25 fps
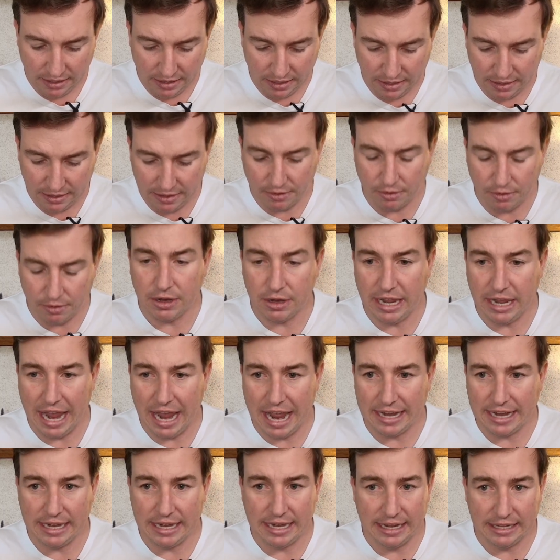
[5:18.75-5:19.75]
they're already
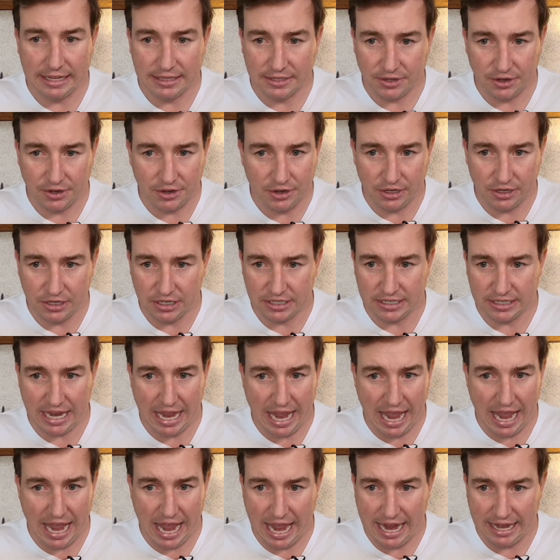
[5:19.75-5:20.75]
added in, so you could just
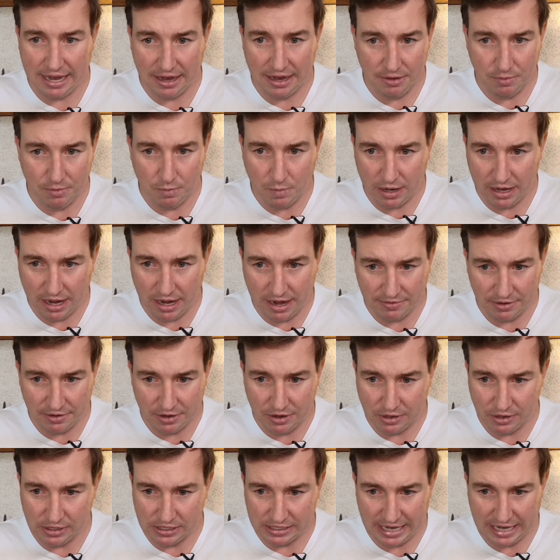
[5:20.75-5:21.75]
add in one
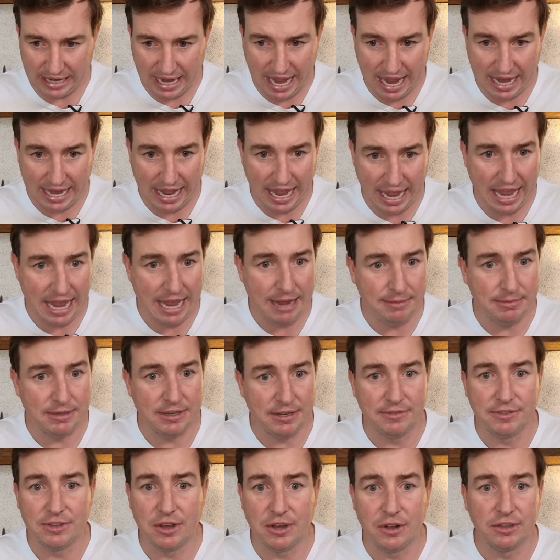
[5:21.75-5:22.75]
afternoon, just add heaps
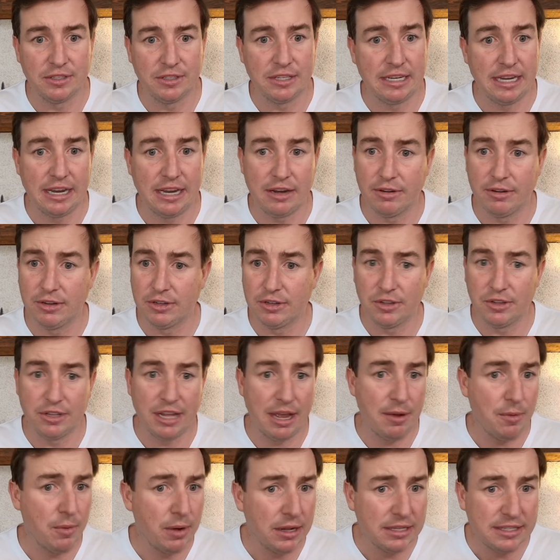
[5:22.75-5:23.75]
of songs in here and do
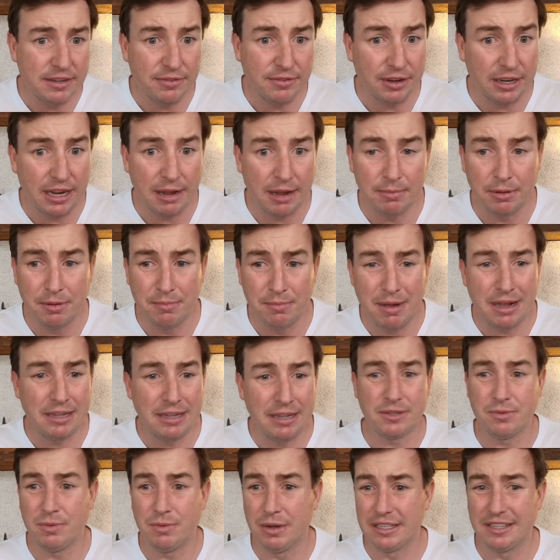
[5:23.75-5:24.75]
that once every couple of
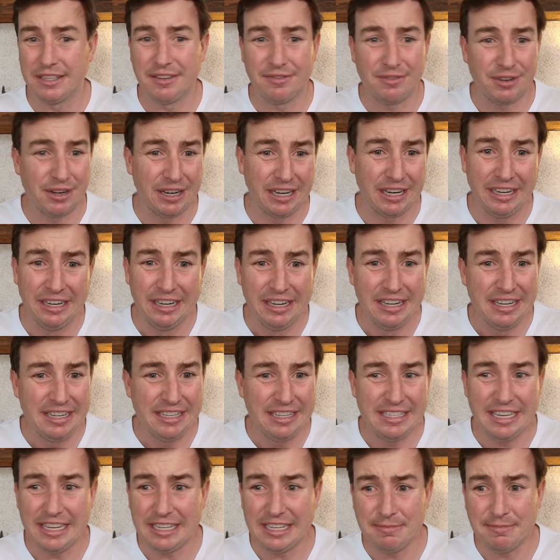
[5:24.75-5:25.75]
months, once every
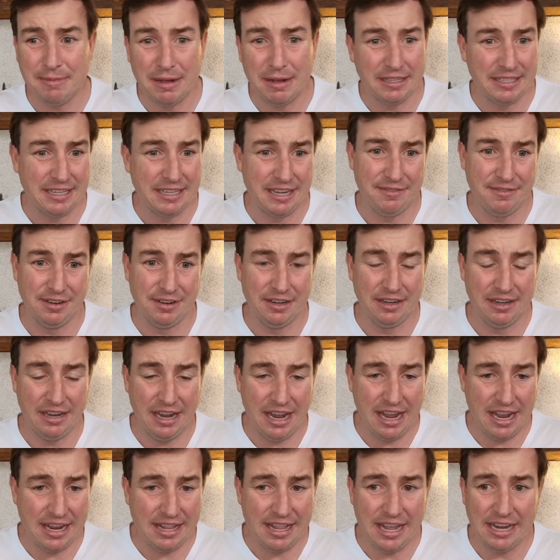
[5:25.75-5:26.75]
6 months even.
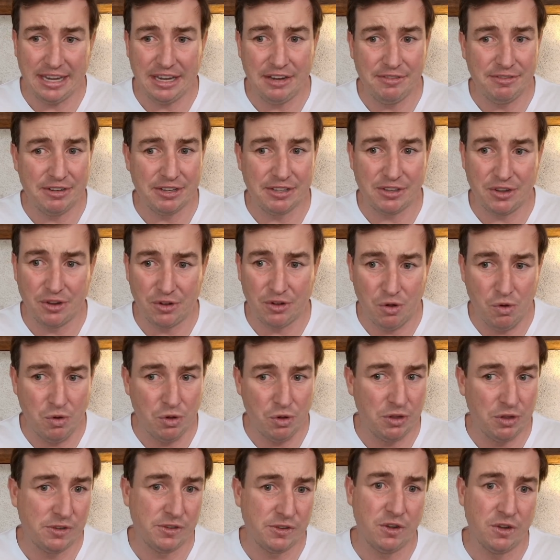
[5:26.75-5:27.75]
And then you've just got all
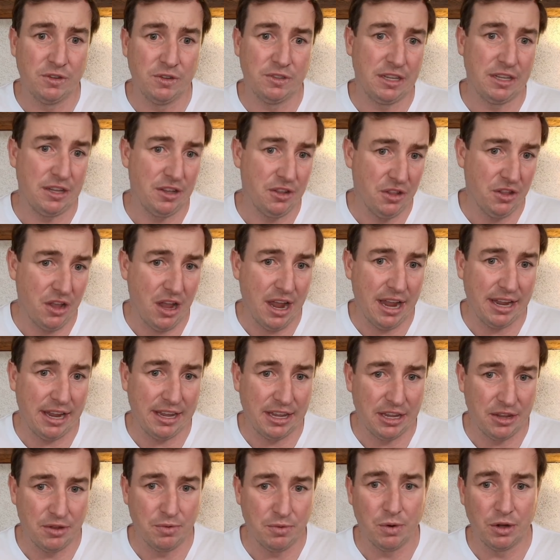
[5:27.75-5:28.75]
your songs that you like
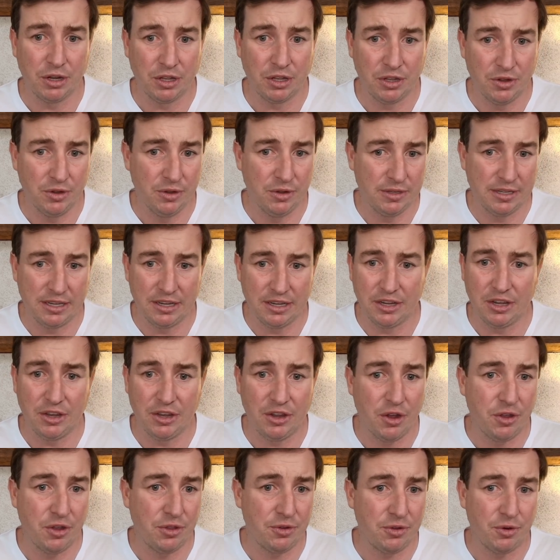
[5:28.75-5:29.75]
and you want to use, and you can
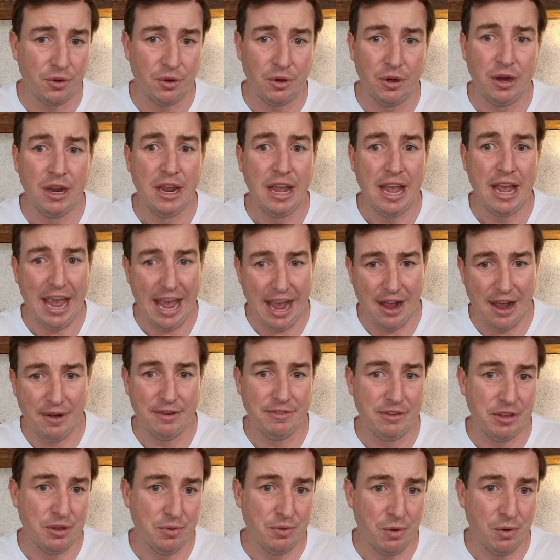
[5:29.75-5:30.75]
go through
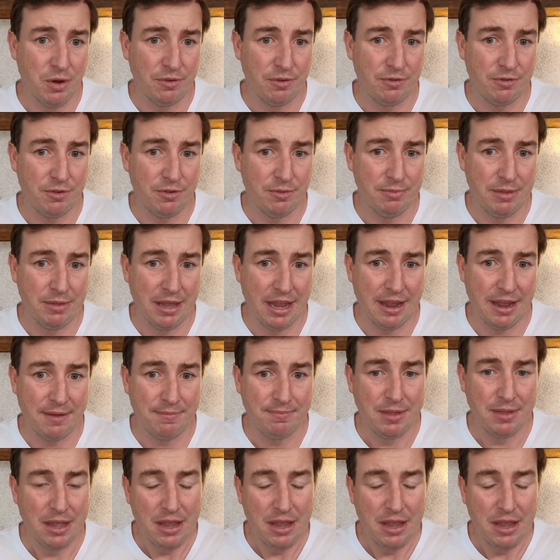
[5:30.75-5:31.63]
however you want from there.